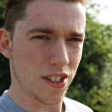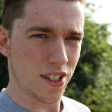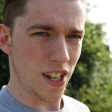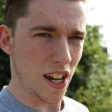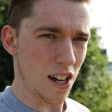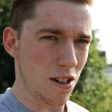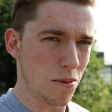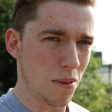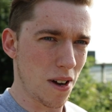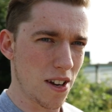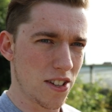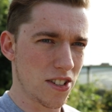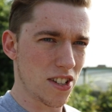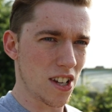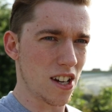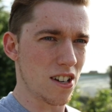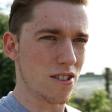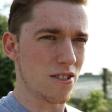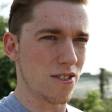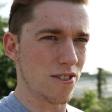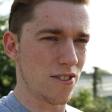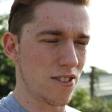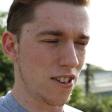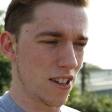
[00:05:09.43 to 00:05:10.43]
to tell
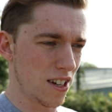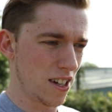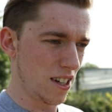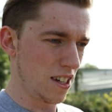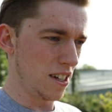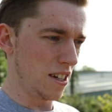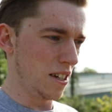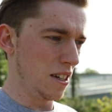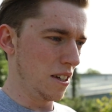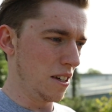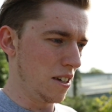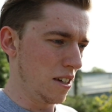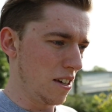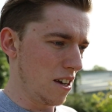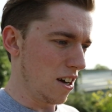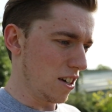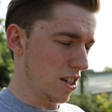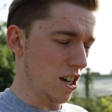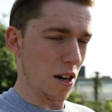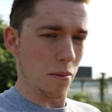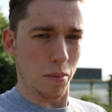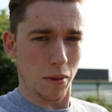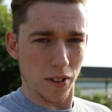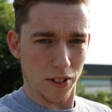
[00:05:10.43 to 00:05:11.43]
myself a
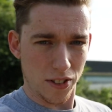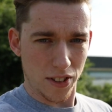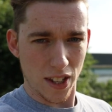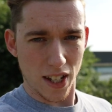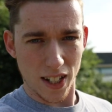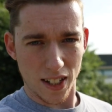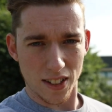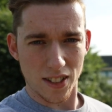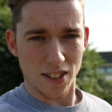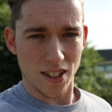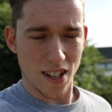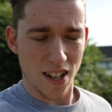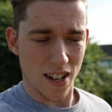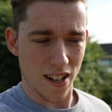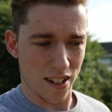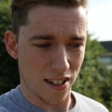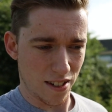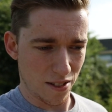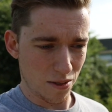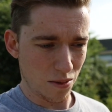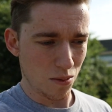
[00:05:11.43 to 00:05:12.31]
couple of things that